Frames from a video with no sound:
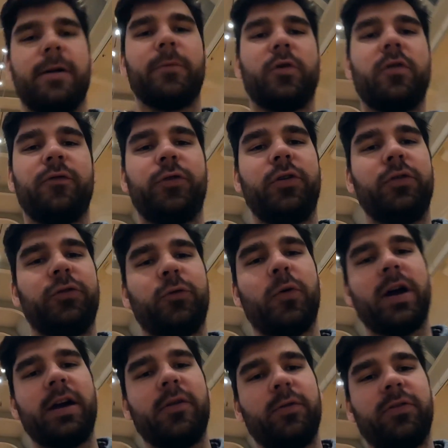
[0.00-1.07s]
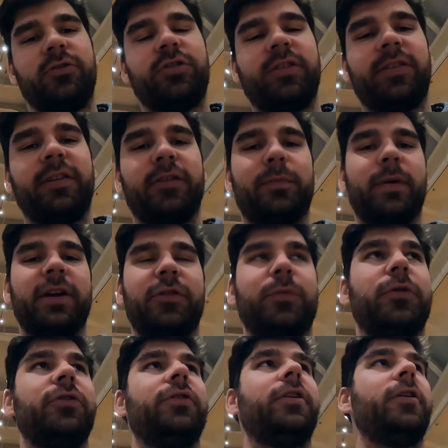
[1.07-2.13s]
Confused why I was just in Space
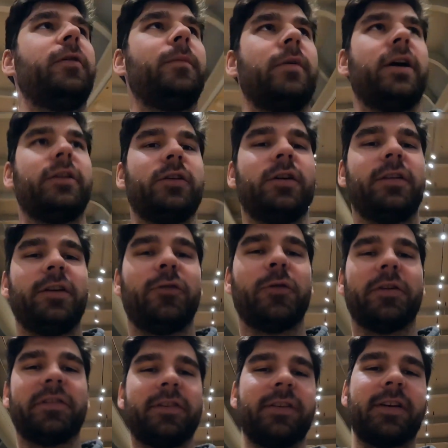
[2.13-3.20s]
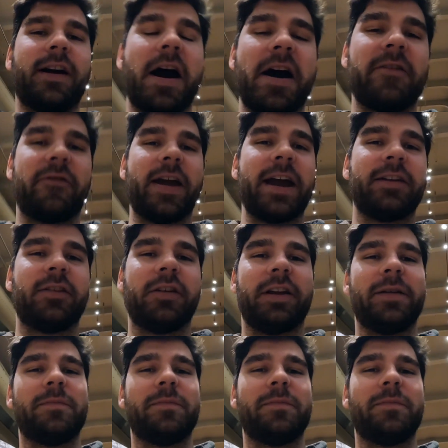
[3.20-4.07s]
Museum. I thought this was car factory,